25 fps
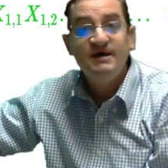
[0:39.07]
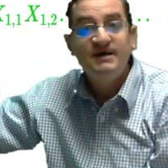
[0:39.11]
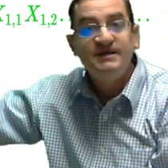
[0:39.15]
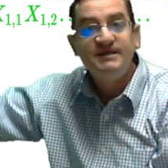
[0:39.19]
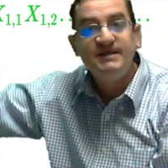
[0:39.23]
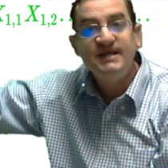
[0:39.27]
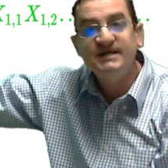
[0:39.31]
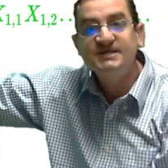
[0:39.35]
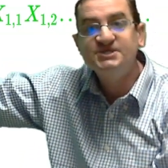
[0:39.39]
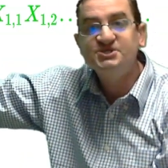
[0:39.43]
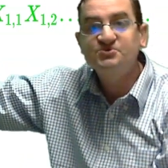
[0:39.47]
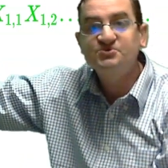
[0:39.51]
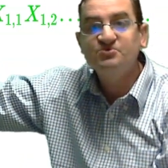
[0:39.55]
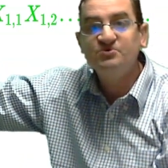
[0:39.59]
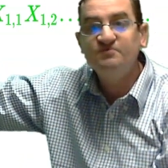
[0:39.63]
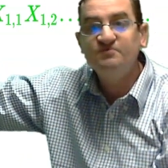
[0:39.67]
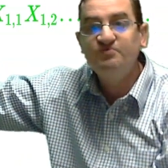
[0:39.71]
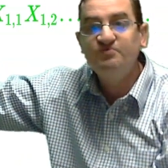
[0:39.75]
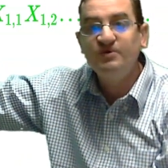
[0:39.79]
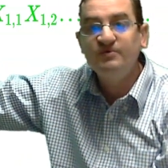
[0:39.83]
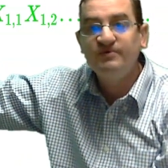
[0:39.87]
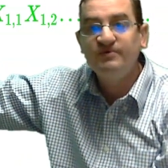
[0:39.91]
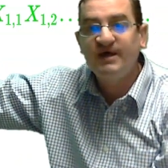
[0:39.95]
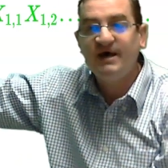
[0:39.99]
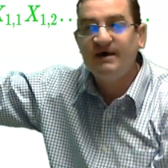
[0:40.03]
Next group,
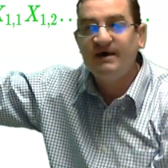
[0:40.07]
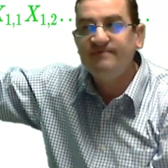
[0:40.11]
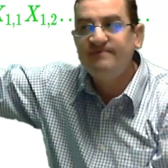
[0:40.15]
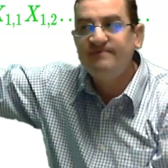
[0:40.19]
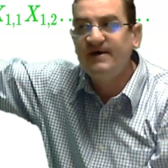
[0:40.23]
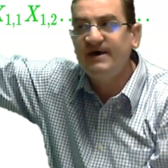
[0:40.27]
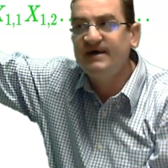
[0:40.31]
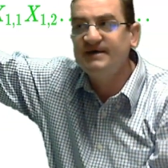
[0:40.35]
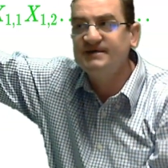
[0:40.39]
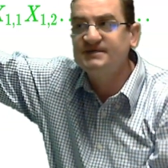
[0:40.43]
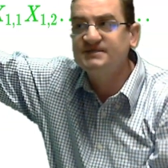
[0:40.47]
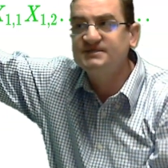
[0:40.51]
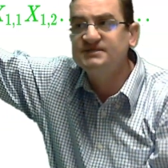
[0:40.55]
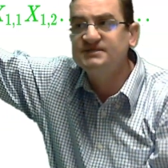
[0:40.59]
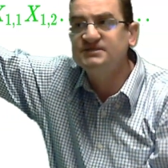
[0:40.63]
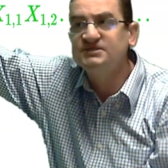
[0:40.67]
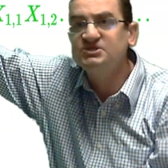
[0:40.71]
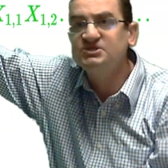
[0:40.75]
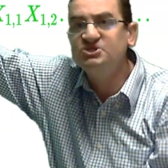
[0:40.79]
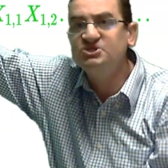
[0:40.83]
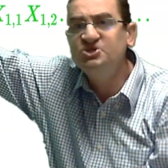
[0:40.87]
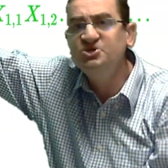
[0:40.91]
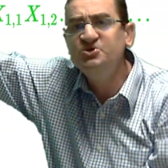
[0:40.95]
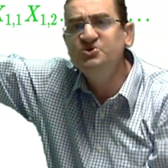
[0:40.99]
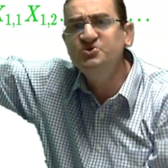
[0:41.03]
we would have
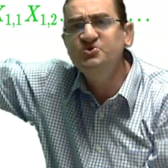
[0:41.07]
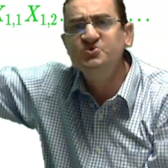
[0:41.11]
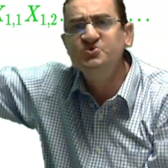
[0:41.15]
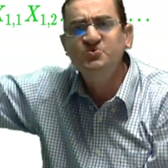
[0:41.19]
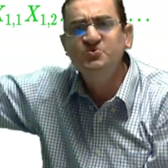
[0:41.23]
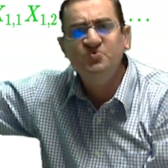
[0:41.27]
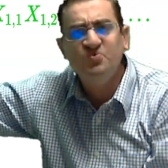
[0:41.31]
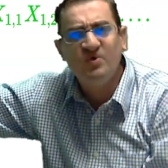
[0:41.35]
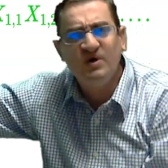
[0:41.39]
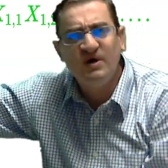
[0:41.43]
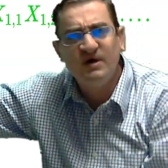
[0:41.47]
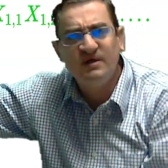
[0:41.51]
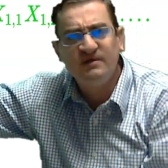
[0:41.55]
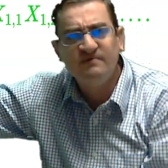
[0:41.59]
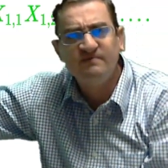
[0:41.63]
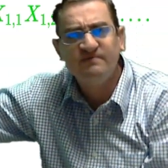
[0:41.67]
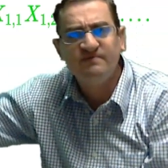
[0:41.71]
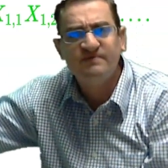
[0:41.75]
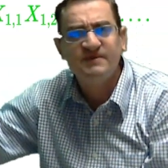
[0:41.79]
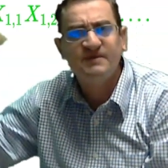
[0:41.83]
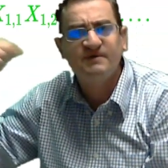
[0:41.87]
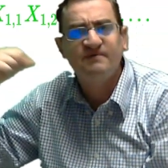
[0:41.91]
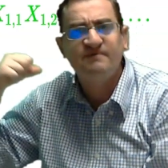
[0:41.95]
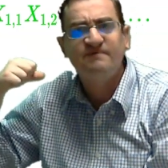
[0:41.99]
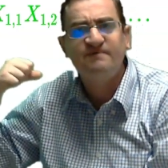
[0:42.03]
x2, 1
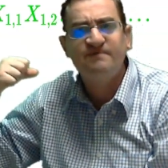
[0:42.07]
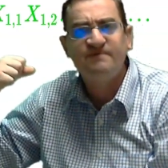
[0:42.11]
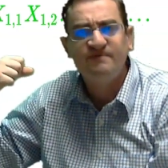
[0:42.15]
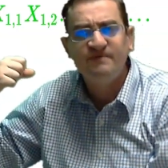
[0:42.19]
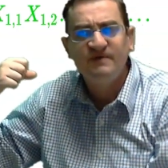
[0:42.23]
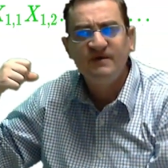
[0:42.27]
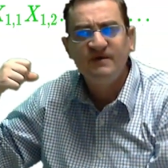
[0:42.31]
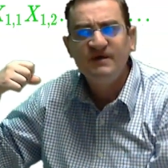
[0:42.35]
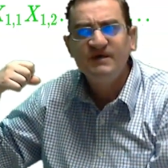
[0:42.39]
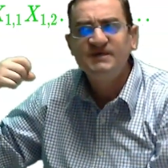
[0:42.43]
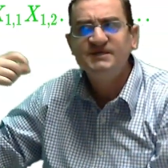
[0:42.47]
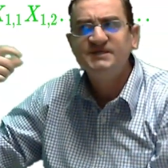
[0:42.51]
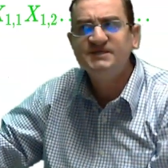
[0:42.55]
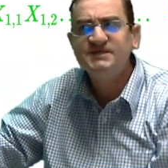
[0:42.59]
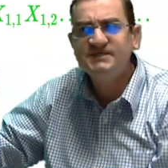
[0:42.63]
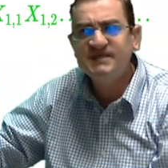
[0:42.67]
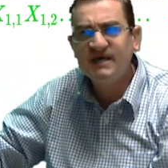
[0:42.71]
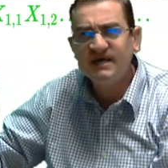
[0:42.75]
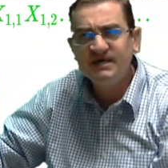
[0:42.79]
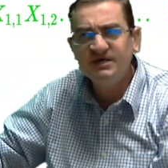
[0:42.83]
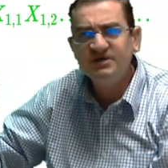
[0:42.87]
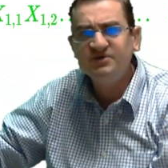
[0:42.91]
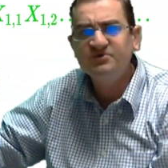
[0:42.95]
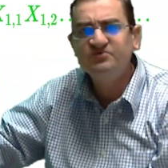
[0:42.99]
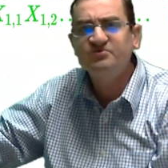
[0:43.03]
for the
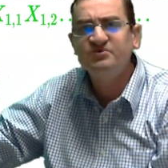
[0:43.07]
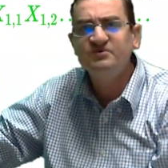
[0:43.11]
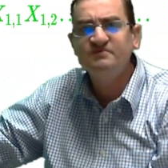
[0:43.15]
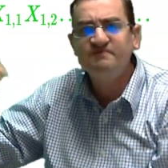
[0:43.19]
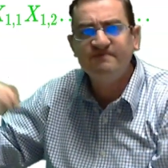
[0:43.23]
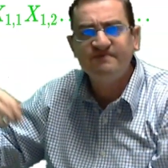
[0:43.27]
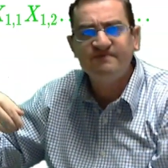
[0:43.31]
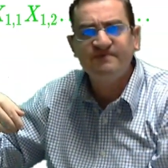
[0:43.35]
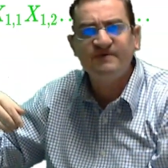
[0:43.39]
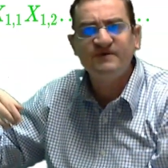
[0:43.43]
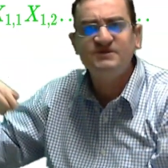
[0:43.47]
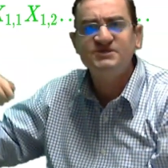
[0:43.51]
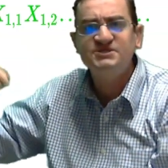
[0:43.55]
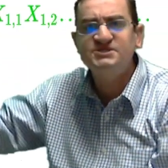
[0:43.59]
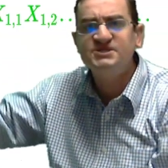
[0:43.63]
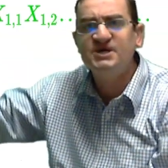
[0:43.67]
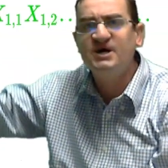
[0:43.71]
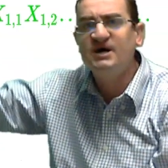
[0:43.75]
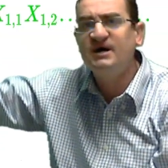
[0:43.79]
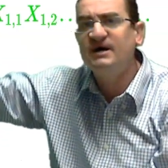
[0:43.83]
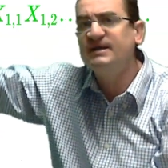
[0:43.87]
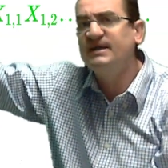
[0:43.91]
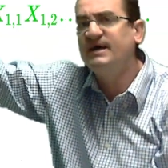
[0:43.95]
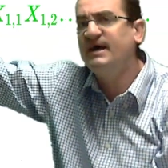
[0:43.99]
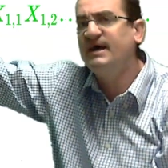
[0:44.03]
second group first
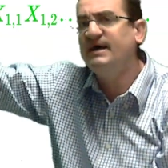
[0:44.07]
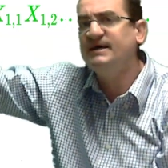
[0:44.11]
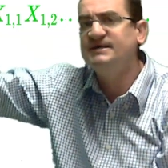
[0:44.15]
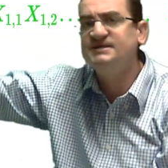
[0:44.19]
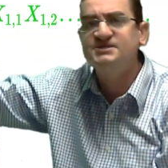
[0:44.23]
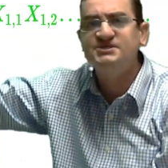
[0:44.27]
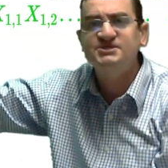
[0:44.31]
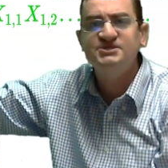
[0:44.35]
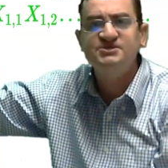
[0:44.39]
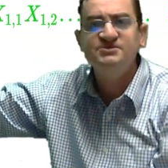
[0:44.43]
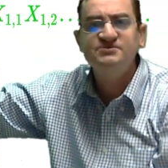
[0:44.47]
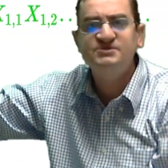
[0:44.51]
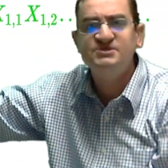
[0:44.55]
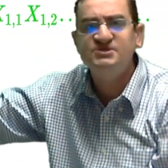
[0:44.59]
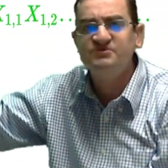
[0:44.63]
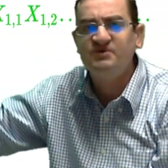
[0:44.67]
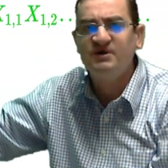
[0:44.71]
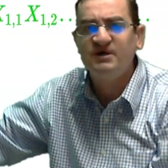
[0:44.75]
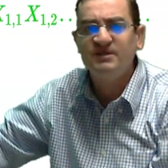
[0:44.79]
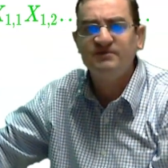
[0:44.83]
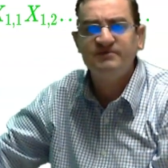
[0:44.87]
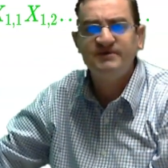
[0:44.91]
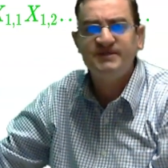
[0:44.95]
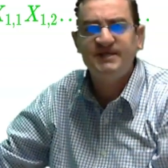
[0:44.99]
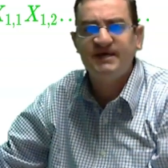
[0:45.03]
dot, x2, 2
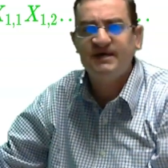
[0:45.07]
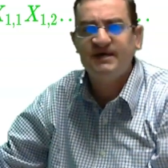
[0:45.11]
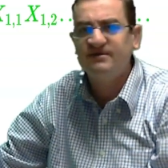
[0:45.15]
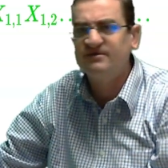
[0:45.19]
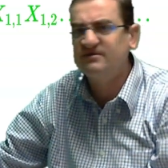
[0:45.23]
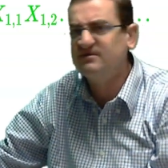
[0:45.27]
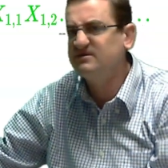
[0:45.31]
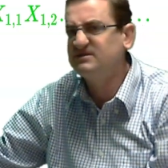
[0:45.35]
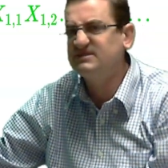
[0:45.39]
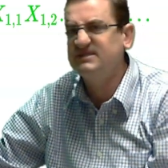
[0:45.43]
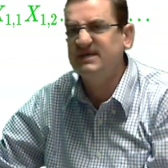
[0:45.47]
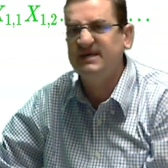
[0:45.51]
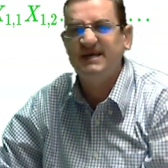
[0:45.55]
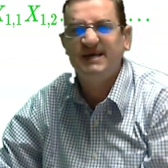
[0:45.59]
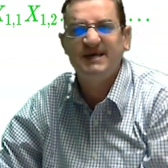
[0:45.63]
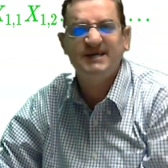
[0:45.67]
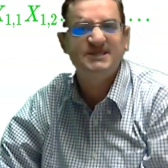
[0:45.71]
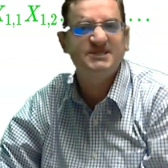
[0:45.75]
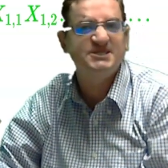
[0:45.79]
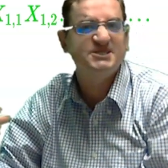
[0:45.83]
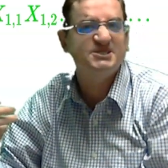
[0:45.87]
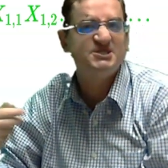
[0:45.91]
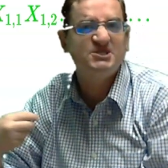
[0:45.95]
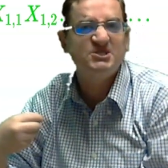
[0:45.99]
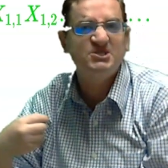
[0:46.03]
all the way down. It looks like
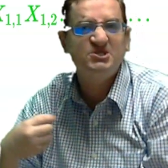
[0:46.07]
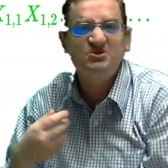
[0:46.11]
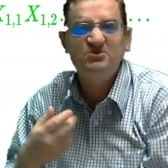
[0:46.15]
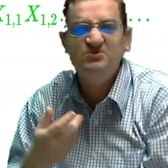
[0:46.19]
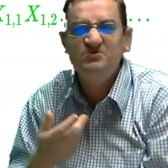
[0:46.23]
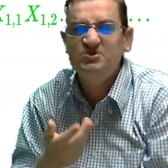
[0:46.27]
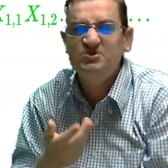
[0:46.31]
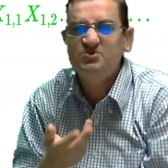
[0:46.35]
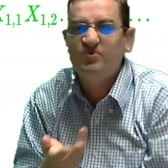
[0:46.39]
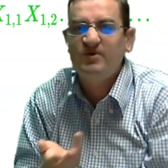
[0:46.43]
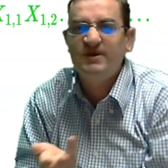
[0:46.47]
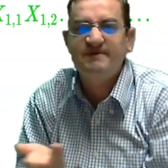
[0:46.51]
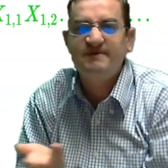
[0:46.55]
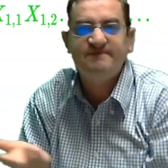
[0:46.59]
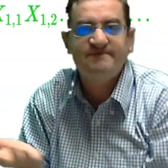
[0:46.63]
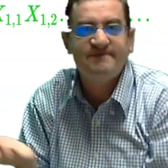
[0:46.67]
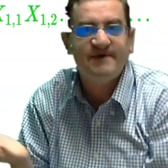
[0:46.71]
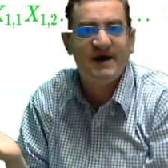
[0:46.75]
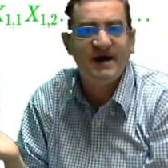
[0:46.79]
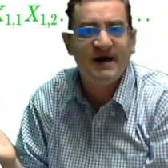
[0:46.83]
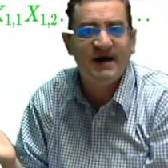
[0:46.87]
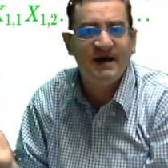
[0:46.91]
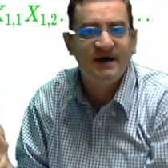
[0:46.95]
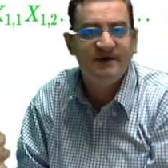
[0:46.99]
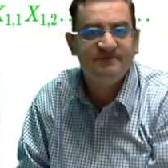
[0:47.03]
x2,
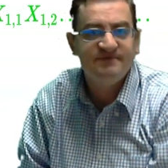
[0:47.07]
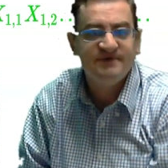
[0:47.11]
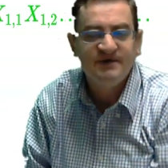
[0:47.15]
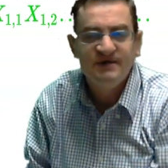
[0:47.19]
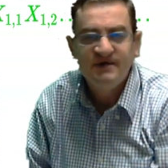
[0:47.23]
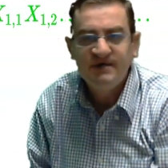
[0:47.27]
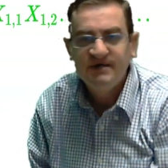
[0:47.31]
25,